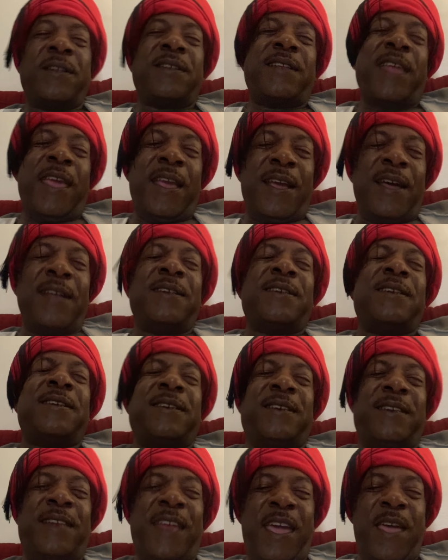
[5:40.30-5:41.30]
take a
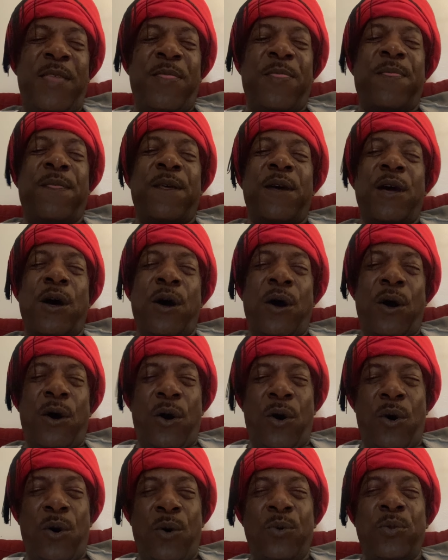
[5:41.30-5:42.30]
death
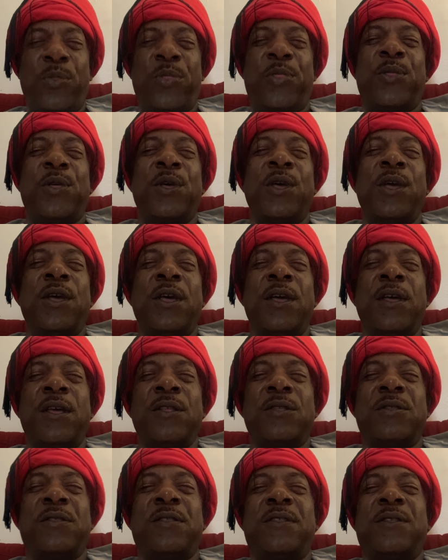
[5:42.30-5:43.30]
oath
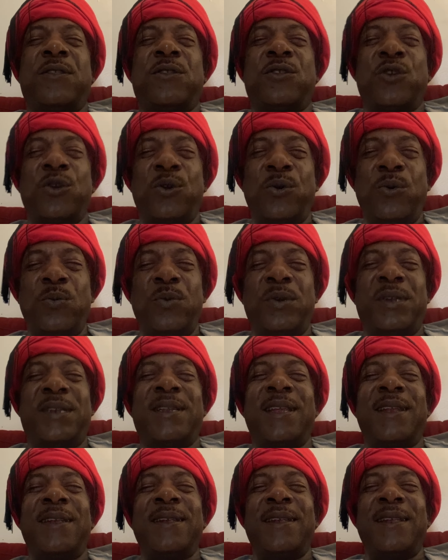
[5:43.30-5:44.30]
to
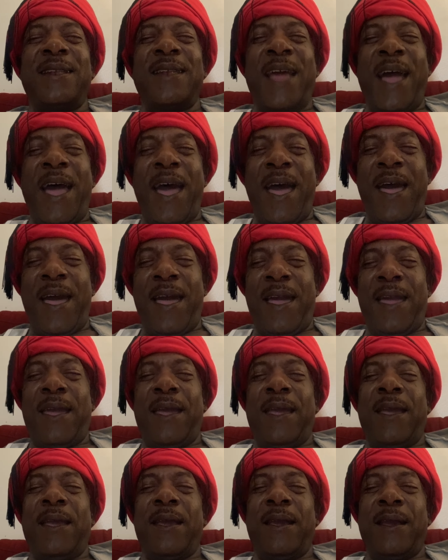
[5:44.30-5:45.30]
deny
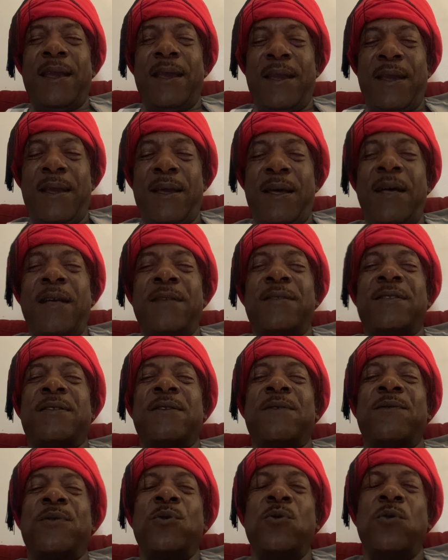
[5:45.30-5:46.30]
us
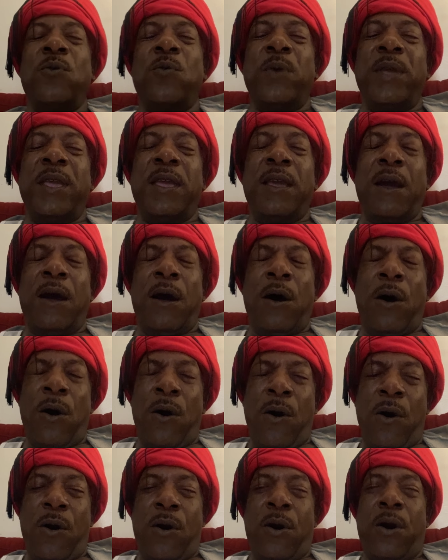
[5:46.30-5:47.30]
of who we
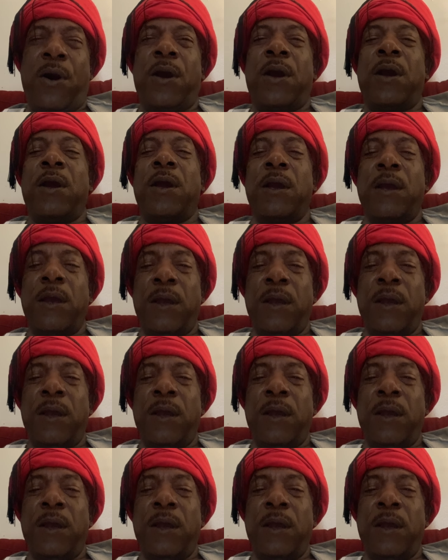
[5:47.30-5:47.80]
are,